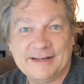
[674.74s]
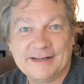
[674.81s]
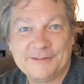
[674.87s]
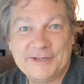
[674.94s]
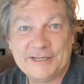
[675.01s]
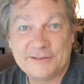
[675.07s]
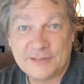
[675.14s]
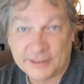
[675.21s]
I
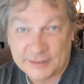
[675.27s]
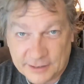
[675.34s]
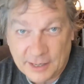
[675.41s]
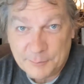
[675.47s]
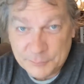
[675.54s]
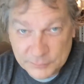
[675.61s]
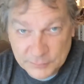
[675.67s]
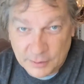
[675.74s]
mean, he's like,
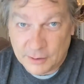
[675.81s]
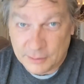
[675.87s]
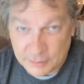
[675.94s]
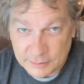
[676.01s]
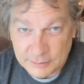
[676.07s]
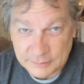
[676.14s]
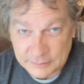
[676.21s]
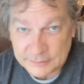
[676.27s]
yeah, um,
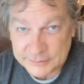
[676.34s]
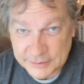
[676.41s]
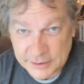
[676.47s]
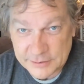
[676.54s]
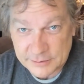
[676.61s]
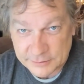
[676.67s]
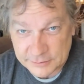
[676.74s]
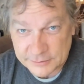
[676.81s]
uh,
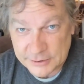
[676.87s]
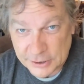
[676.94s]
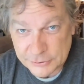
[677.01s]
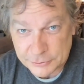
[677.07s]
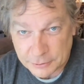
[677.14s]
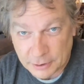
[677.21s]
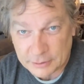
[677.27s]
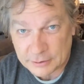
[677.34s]
yes,
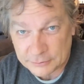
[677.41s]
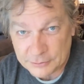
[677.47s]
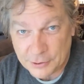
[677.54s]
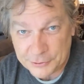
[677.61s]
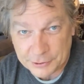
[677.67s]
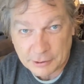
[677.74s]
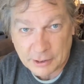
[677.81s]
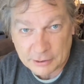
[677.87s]
yes, Your Honor.
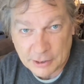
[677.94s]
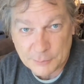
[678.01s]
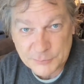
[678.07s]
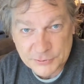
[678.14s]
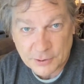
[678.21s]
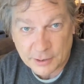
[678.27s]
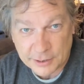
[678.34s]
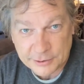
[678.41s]
No, Your Honor. I'm
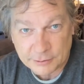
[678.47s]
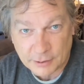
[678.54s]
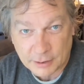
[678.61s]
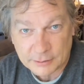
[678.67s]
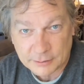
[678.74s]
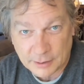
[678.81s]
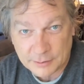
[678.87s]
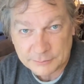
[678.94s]
sorry, Your
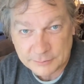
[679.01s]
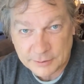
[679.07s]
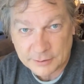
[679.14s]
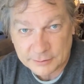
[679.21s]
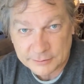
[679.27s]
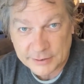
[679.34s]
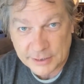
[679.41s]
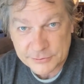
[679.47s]
Honor. Uh,
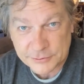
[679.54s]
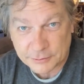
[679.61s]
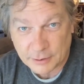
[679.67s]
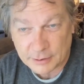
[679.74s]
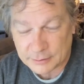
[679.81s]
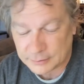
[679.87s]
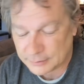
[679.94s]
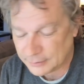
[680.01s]
yes,
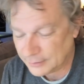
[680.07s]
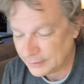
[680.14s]
Your Honor.